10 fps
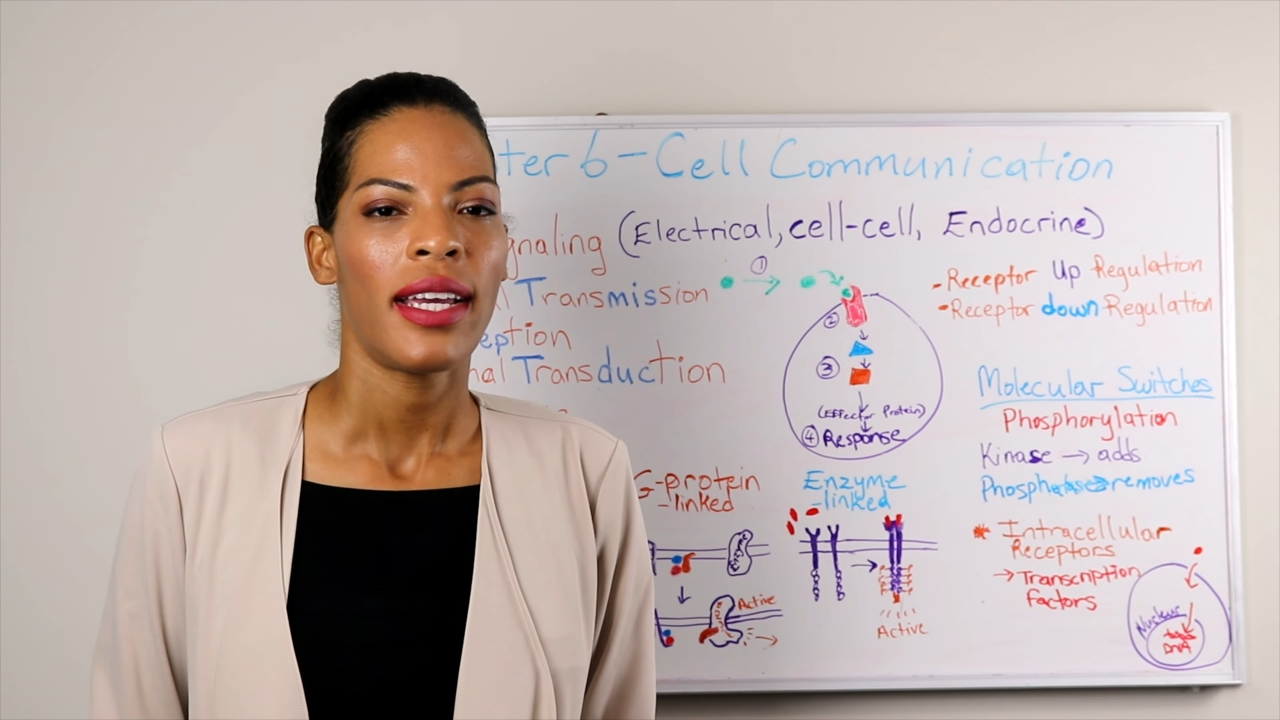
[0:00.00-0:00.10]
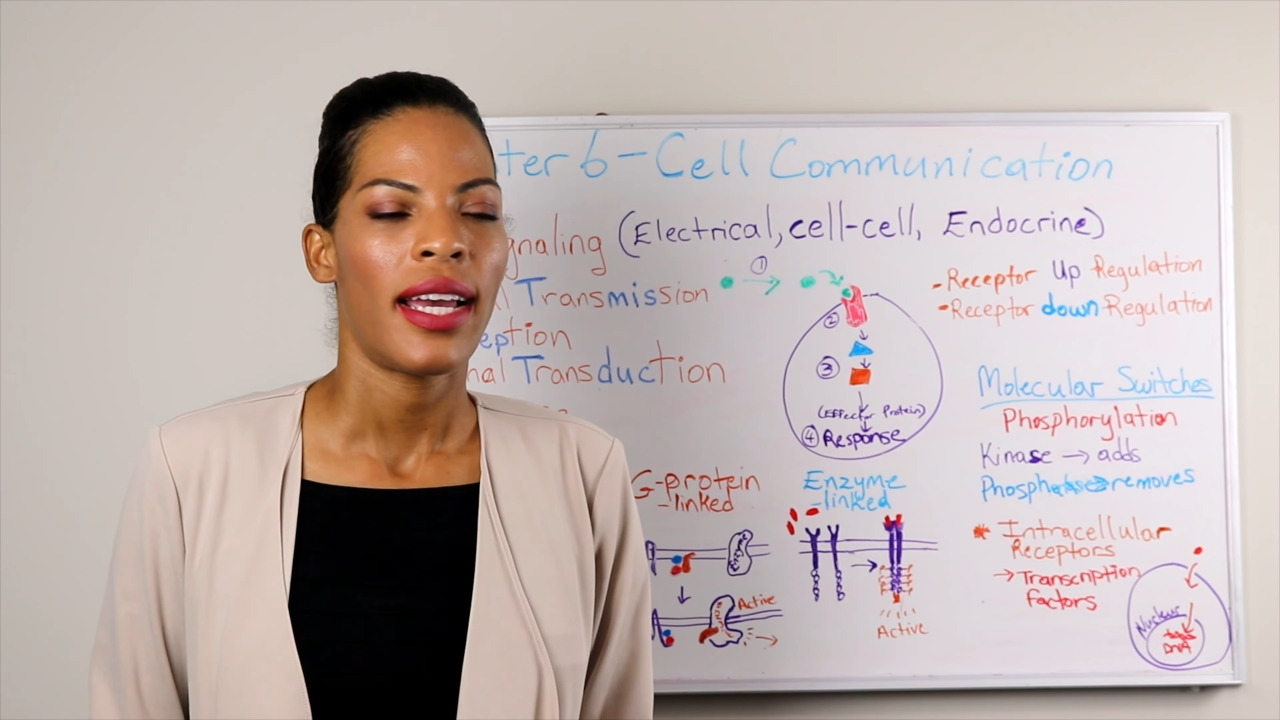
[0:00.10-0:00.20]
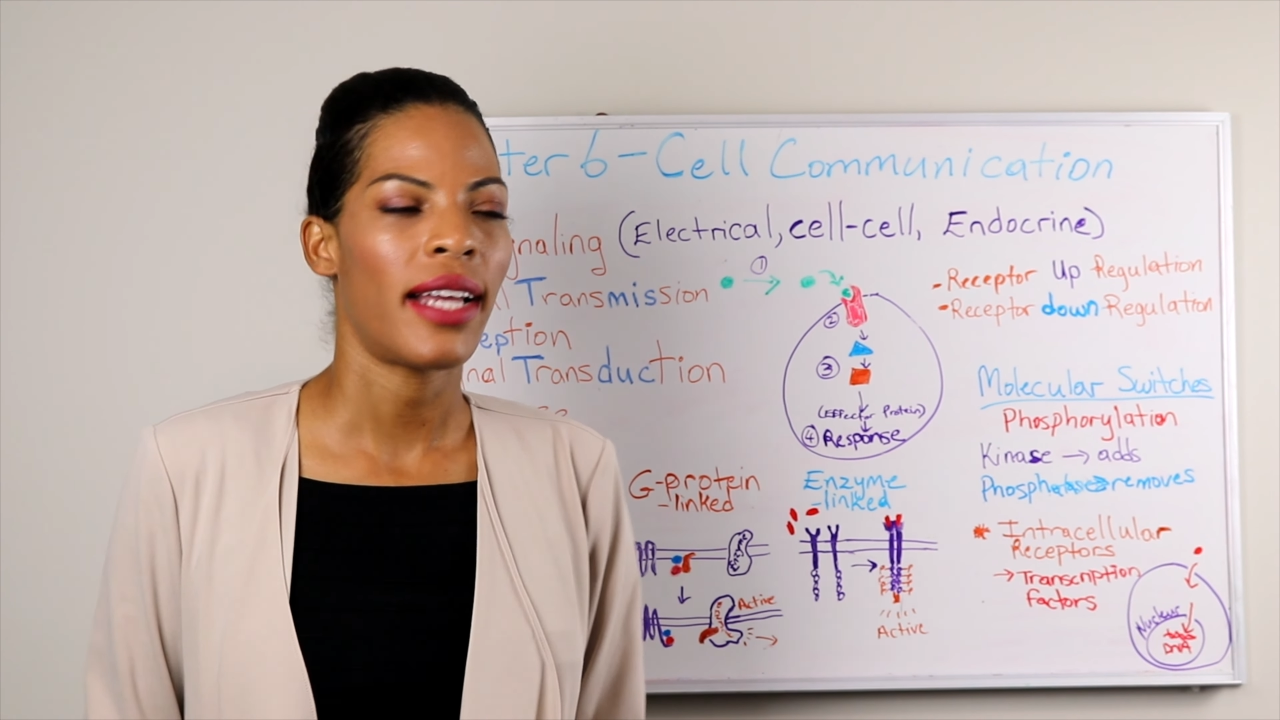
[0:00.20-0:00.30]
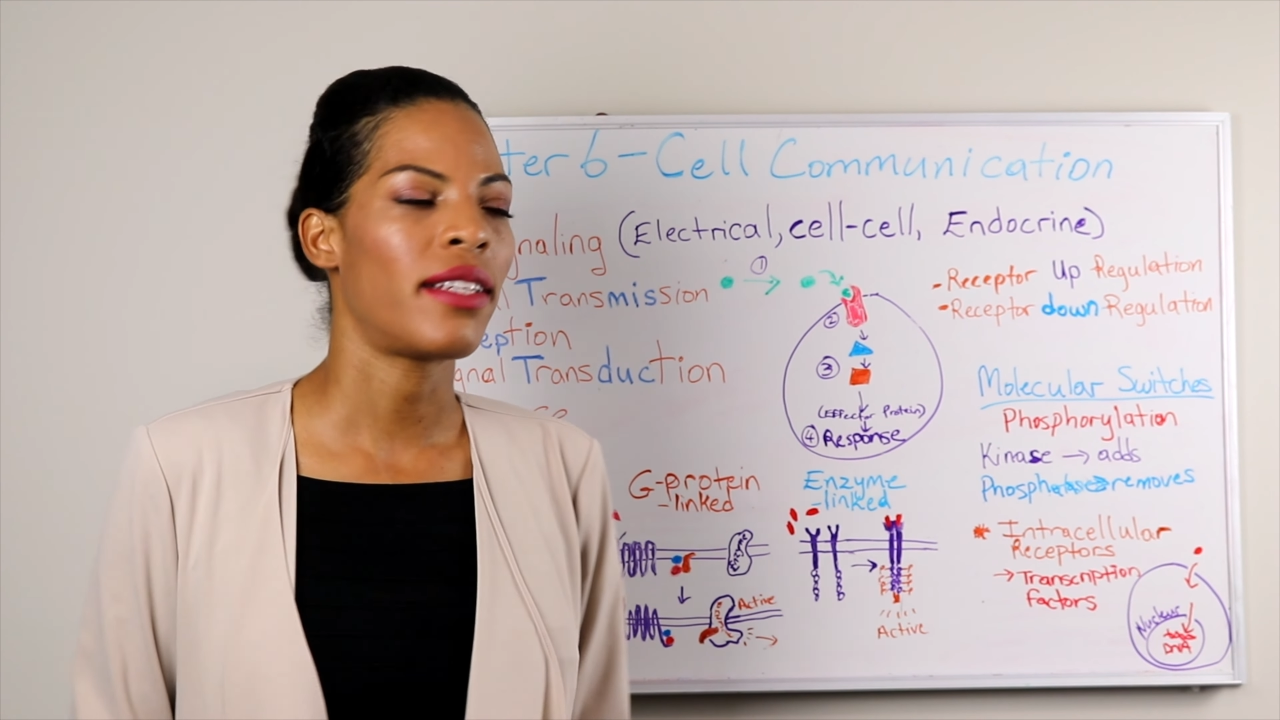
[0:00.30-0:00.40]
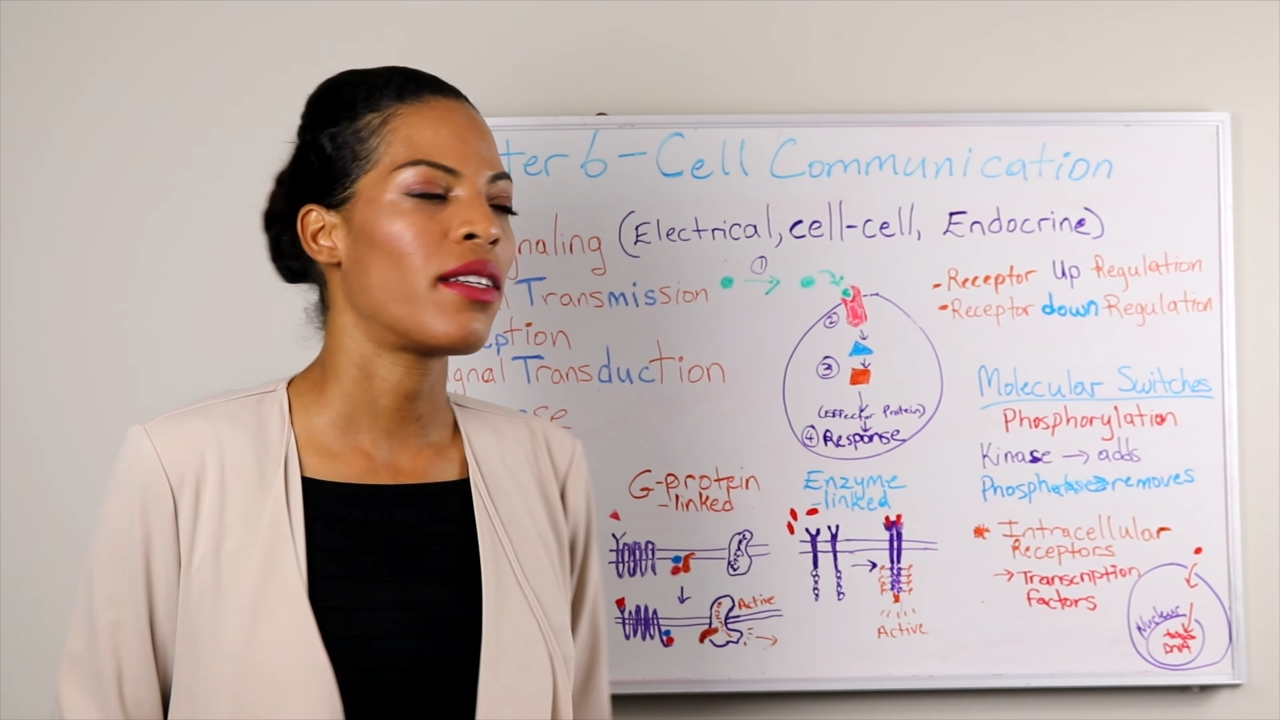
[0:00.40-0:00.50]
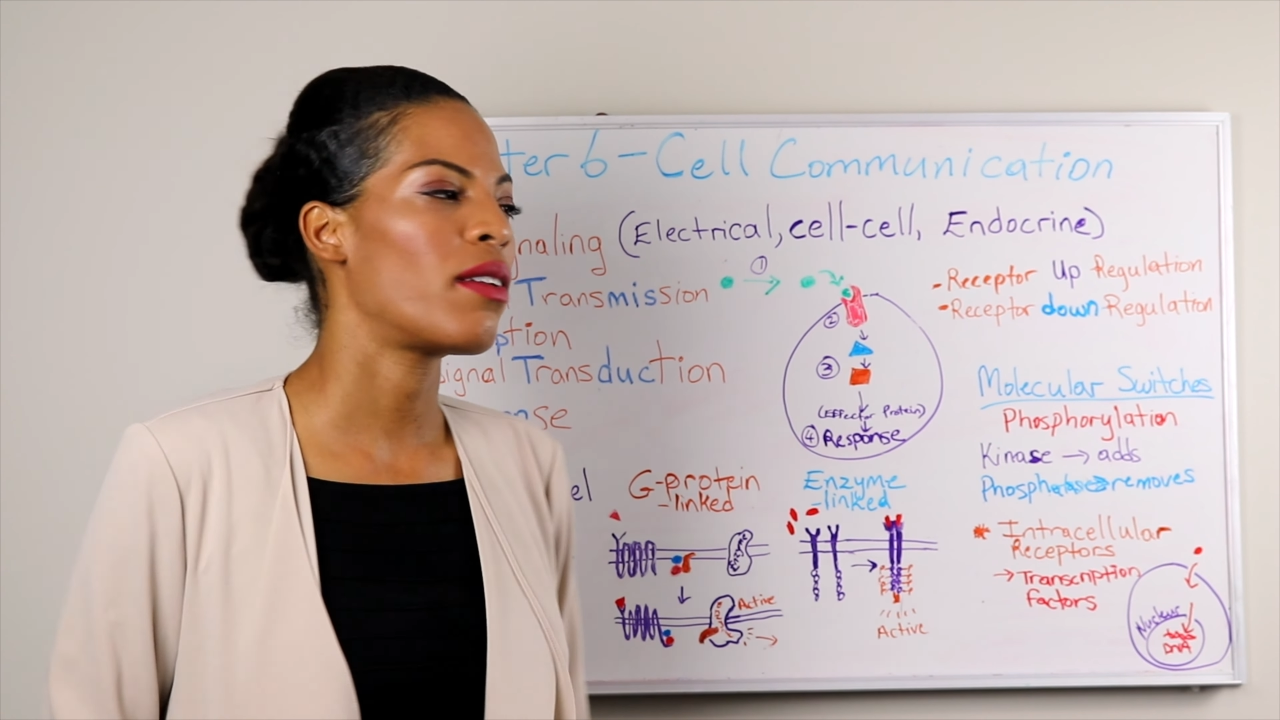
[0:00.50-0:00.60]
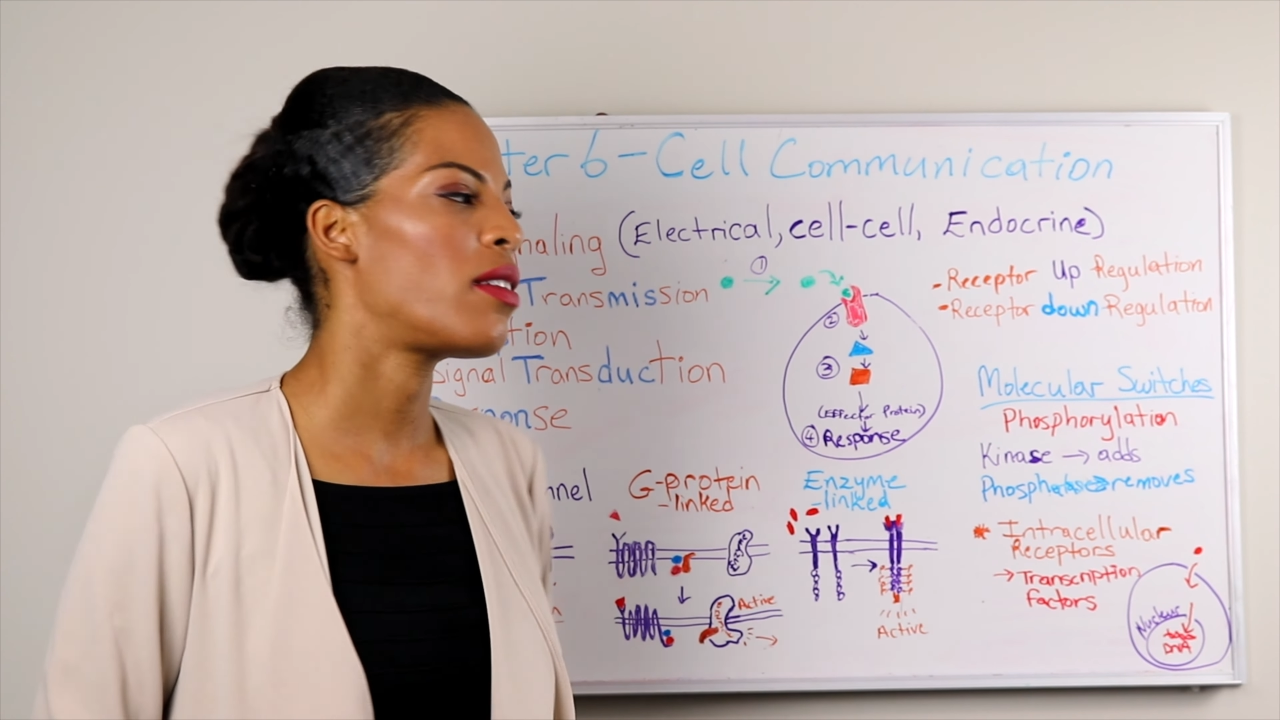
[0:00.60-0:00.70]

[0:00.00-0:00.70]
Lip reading: And so